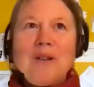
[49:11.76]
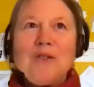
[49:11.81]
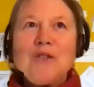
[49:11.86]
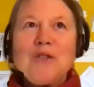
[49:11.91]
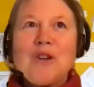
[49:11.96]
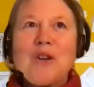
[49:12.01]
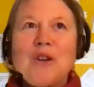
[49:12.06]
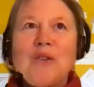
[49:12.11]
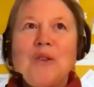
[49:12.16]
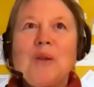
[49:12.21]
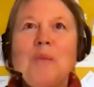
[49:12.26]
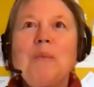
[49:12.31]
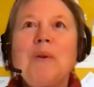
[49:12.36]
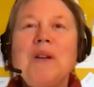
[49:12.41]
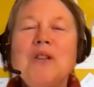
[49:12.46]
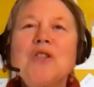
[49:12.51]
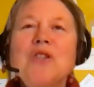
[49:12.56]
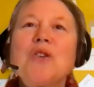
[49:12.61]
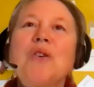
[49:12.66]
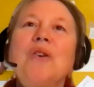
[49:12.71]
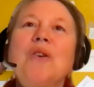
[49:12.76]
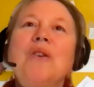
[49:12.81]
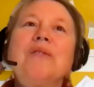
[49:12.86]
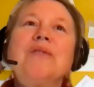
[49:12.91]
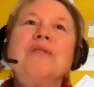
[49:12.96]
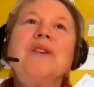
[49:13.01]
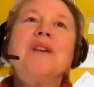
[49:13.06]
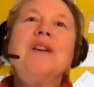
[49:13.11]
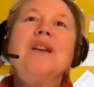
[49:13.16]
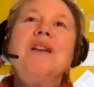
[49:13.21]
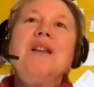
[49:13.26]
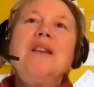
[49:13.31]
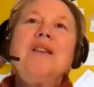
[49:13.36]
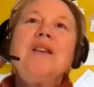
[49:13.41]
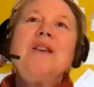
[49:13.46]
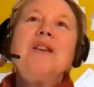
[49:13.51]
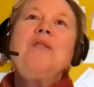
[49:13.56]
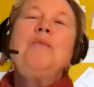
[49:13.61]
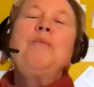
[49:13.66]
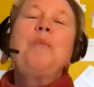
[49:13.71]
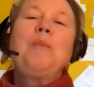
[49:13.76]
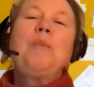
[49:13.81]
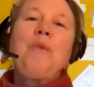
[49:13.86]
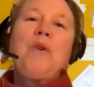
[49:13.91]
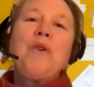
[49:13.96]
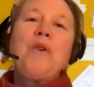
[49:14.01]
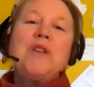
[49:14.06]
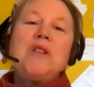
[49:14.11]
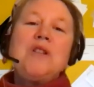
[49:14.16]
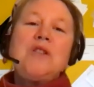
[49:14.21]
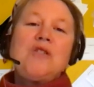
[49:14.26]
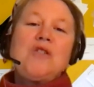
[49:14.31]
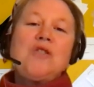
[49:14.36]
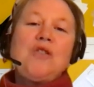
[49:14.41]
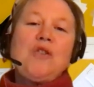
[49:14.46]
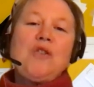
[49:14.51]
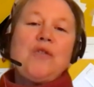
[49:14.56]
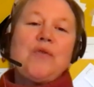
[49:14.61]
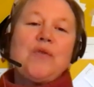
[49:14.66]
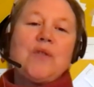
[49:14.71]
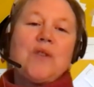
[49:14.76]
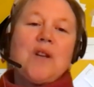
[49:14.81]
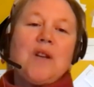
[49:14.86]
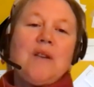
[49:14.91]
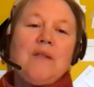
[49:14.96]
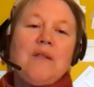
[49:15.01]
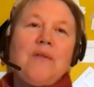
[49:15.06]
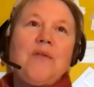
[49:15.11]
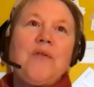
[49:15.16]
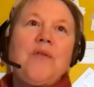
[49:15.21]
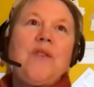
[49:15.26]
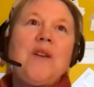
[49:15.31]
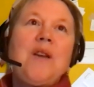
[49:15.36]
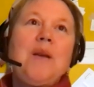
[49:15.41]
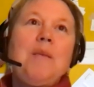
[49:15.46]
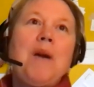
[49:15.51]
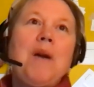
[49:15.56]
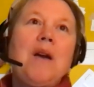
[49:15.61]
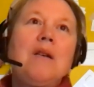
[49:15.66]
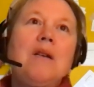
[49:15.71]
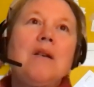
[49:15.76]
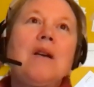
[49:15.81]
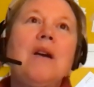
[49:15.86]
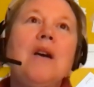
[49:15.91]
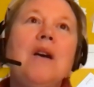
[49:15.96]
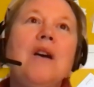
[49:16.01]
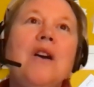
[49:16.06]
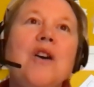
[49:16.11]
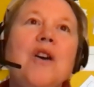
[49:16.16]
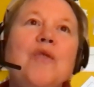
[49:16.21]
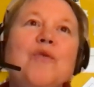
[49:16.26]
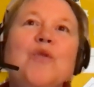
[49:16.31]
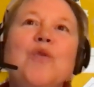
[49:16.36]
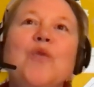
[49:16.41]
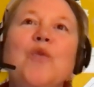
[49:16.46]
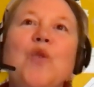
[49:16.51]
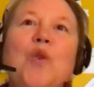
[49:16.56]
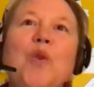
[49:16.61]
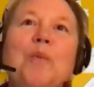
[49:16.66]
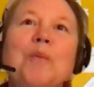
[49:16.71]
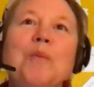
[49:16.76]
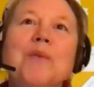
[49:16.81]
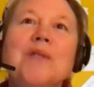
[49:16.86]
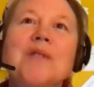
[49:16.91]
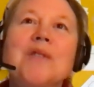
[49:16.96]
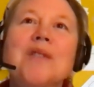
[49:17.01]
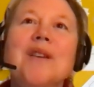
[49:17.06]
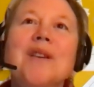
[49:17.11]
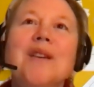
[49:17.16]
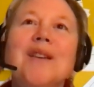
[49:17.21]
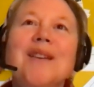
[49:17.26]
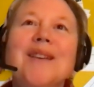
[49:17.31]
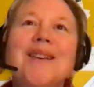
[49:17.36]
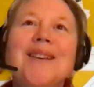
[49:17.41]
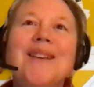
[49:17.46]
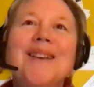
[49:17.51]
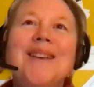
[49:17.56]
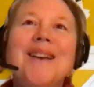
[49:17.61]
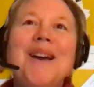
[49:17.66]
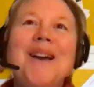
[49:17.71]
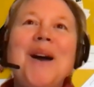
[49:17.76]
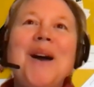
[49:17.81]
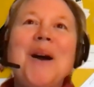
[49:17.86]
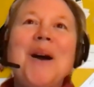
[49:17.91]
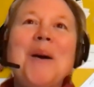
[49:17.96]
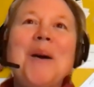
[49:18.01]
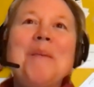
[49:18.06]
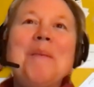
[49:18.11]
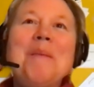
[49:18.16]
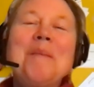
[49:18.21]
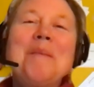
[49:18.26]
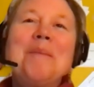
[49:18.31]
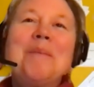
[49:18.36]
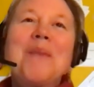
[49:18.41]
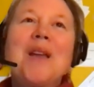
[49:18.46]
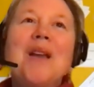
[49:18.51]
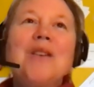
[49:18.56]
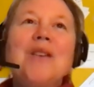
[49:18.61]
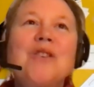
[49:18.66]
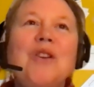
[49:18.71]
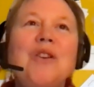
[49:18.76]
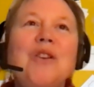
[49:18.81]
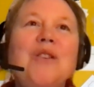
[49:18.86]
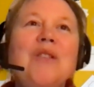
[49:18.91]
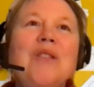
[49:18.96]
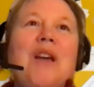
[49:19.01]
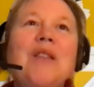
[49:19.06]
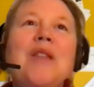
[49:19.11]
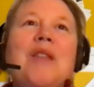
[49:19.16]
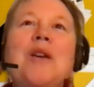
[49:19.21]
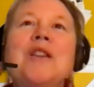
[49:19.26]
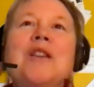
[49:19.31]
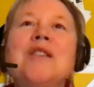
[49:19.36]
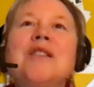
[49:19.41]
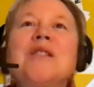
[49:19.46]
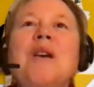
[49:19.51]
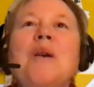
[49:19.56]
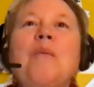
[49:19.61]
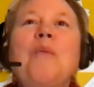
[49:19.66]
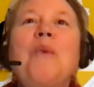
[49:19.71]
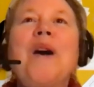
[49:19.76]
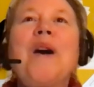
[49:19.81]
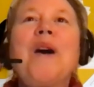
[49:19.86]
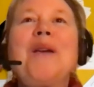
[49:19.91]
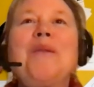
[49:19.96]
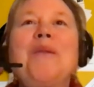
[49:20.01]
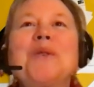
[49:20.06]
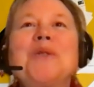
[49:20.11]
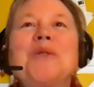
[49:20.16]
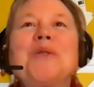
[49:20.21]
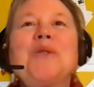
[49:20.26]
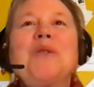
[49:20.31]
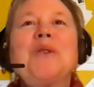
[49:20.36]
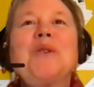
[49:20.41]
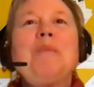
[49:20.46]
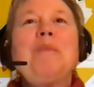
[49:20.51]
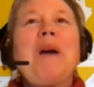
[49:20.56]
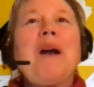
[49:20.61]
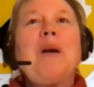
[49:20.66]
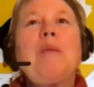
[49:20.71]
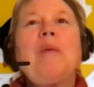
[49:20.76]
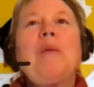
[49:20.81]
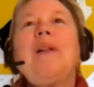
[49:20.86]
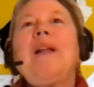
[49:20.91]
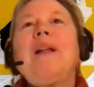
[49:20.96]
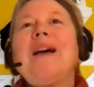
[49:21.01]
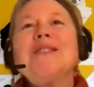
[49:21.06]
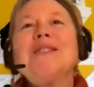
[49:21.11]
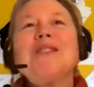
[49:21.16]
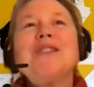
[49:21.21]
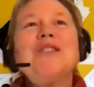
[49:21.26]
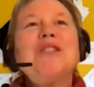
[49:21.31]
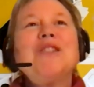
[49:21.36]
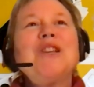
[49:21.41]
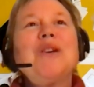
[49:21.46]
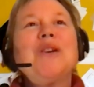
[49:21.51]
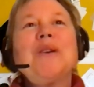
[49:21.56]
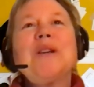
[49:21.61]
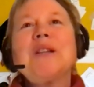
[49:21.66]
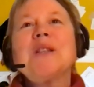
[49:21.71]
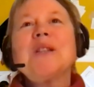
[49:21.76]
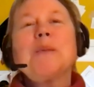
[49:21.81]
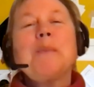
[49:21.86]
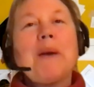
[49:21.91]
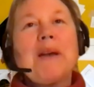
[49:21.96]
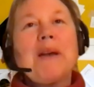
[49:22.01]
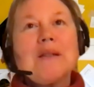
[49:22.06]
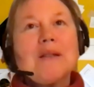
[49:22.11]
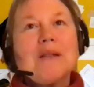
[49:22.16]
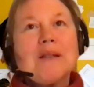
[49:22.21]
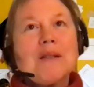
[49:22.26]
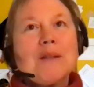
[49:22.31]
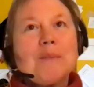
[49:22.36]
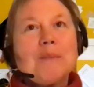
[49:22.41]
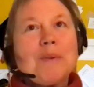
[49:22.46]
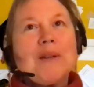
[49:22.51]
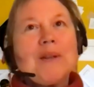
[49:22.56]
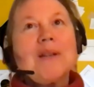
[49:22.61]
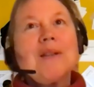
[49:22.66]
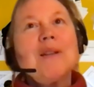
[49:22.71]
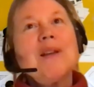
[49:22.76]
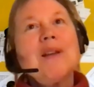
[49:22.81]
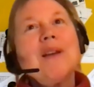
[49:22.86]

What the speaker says: showed the picture of, that you got these soft kind of female curved forms. So they in some way were sort of comparable as interior spaces, but